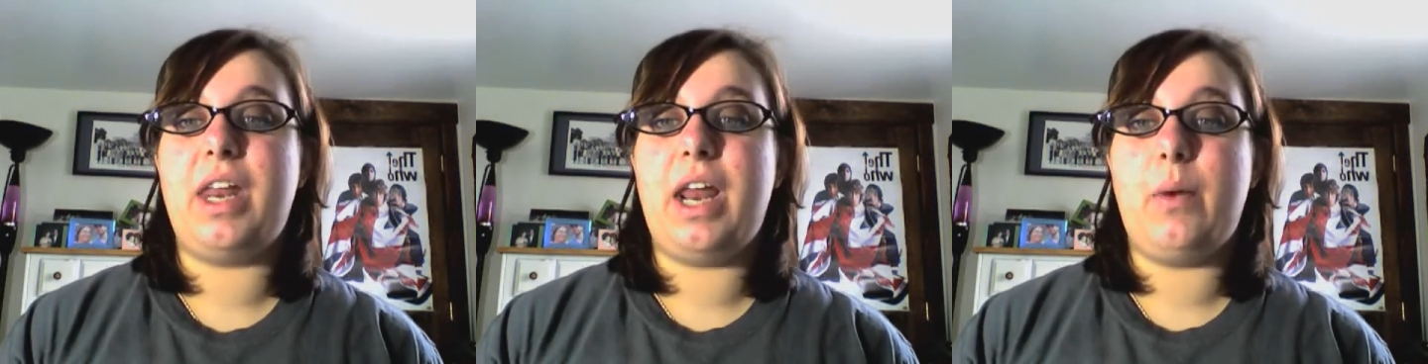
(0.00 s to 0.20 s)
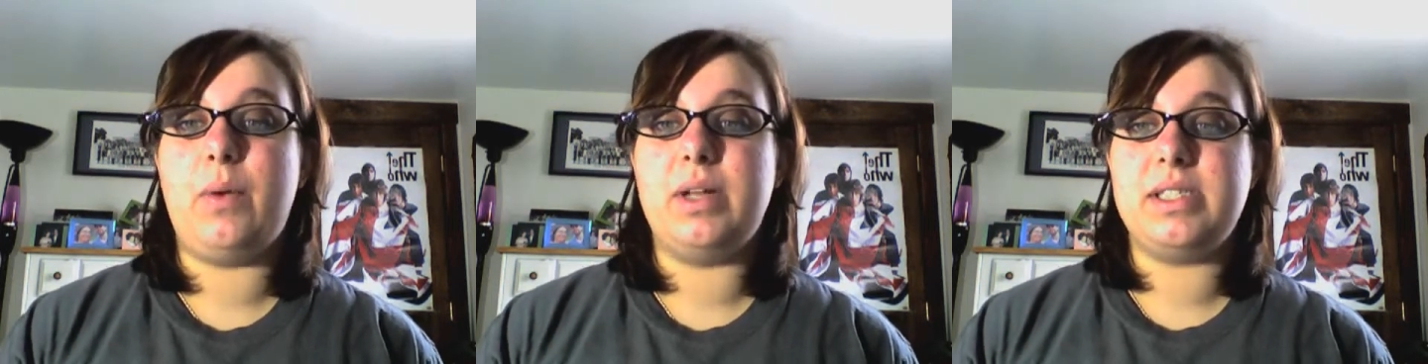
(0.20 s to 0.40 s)

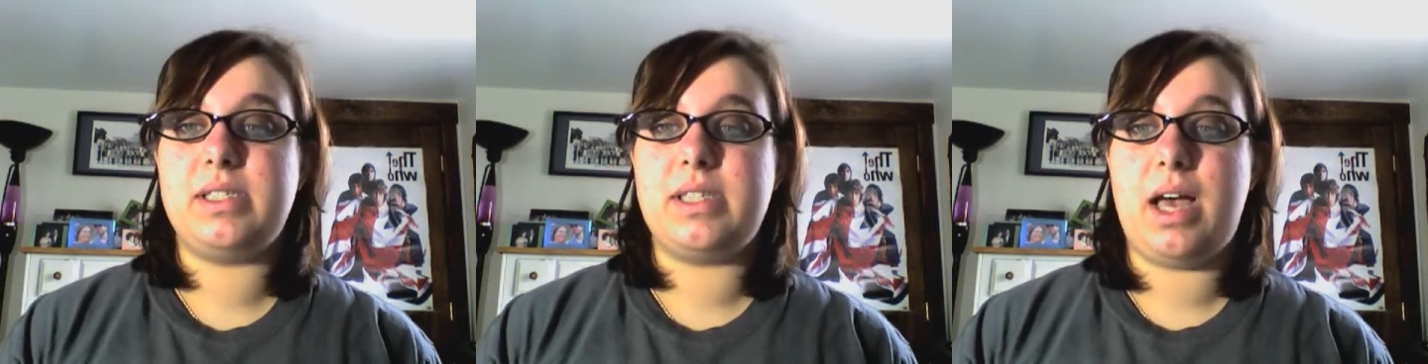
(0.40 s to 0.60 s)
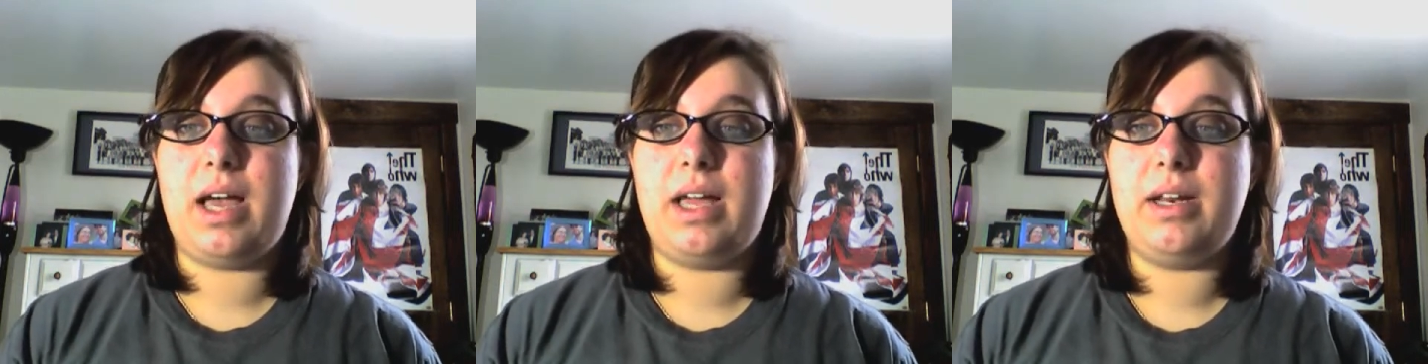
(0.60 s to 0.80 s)
than I once
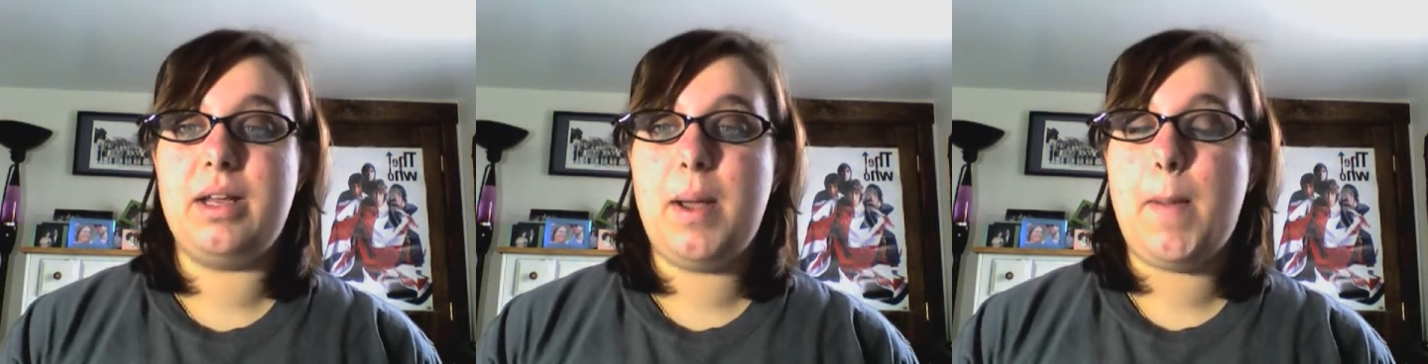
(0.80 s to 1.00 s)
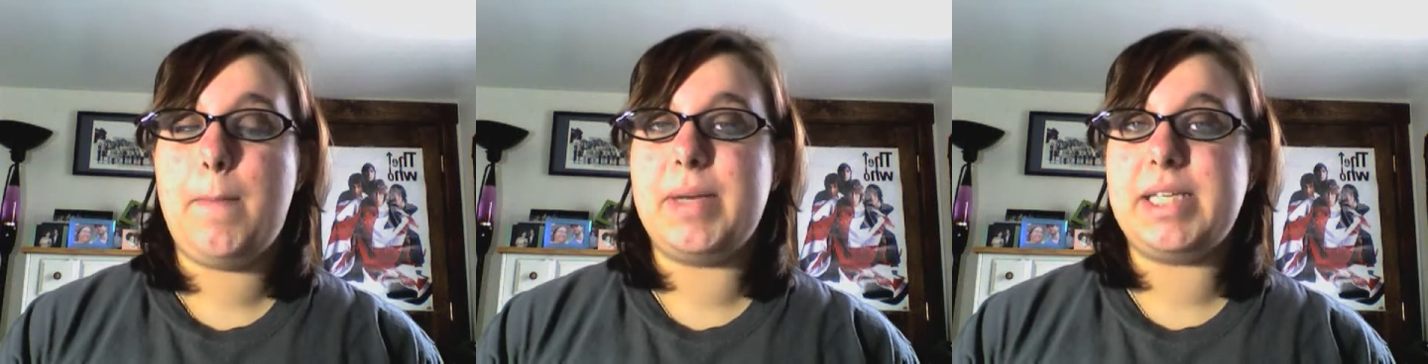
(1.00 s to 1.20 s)
thought,
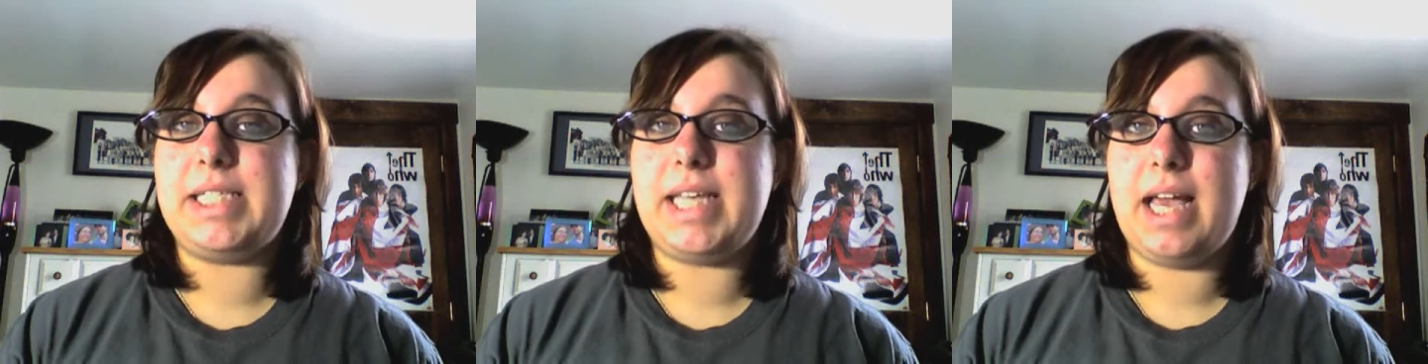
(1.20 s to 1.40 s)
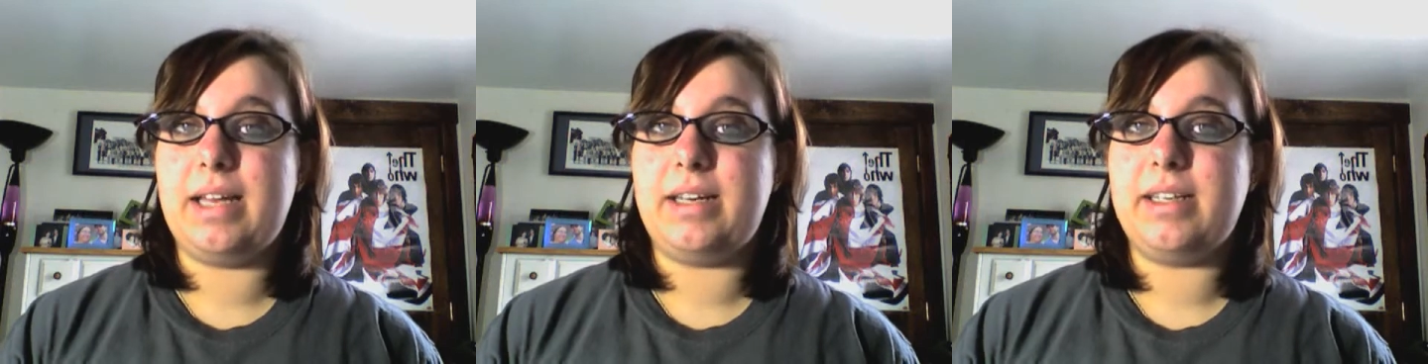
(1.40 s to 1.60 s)
but
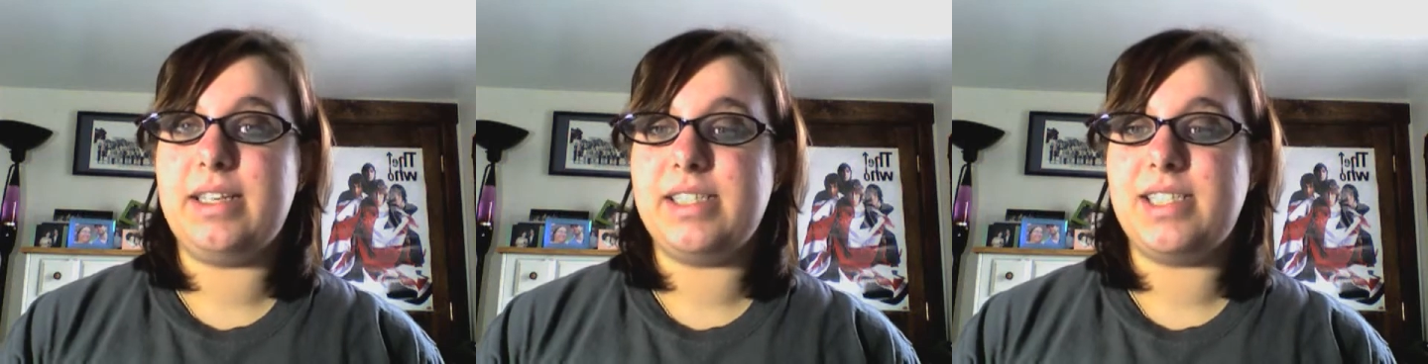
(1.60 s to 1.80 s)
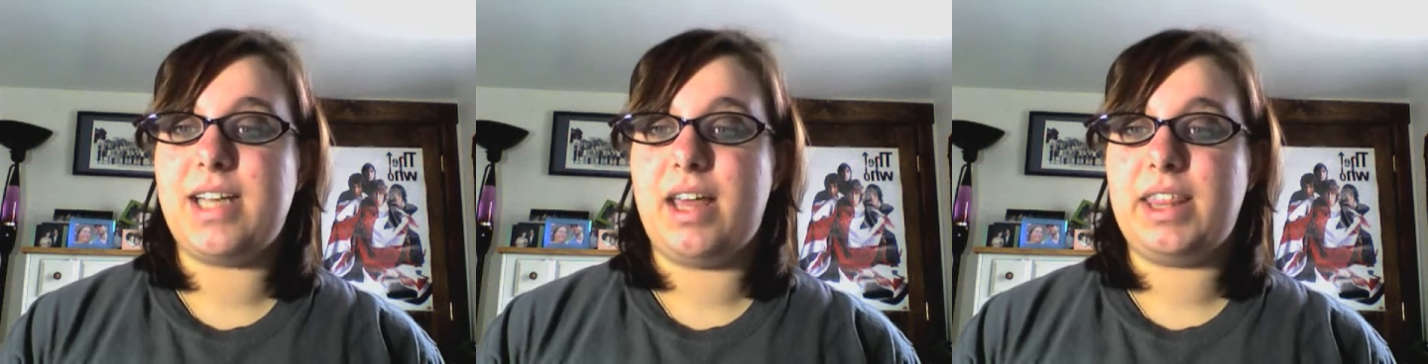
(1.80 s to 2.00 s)
dead
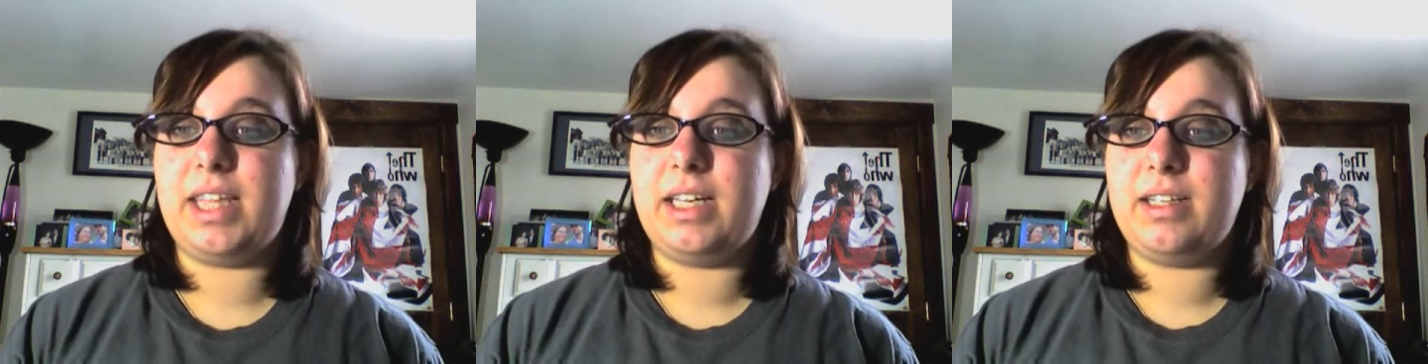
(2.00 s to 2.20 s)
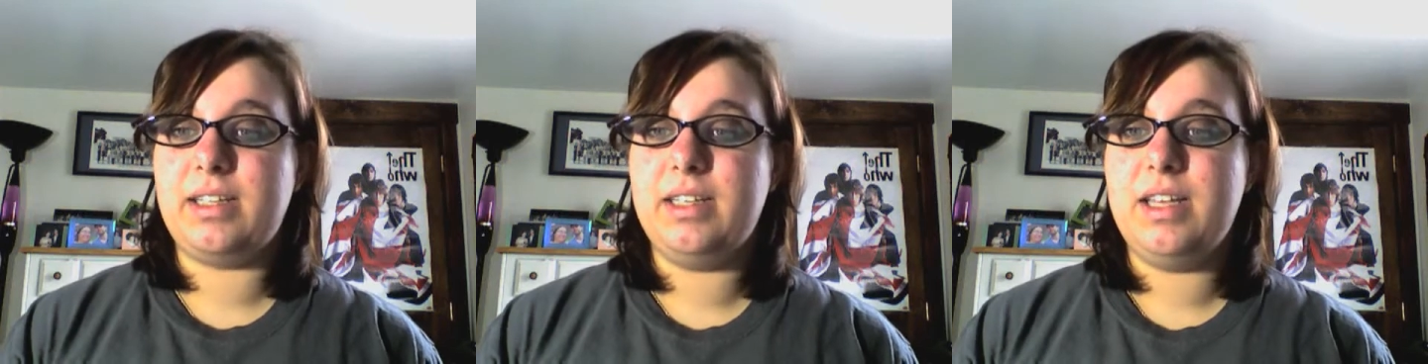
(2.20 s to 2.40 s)
is
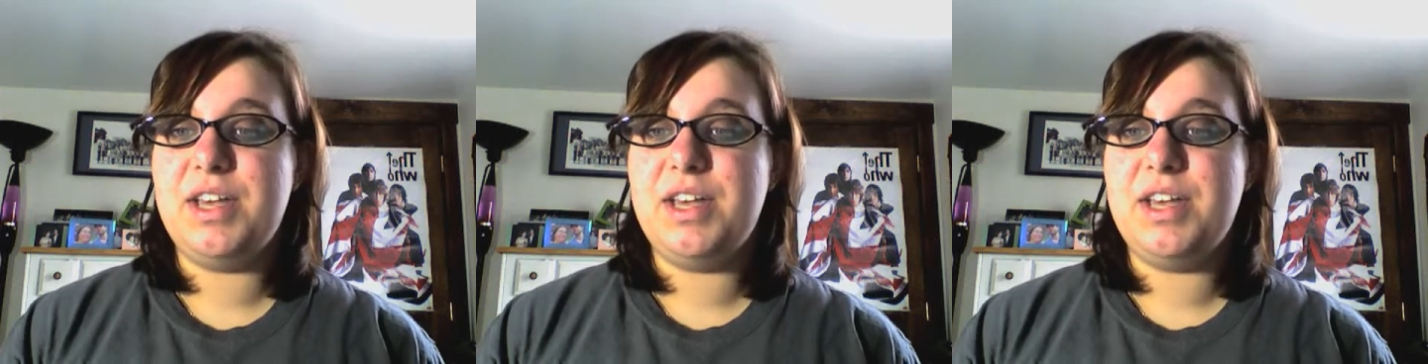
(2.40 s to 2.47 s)
nothing.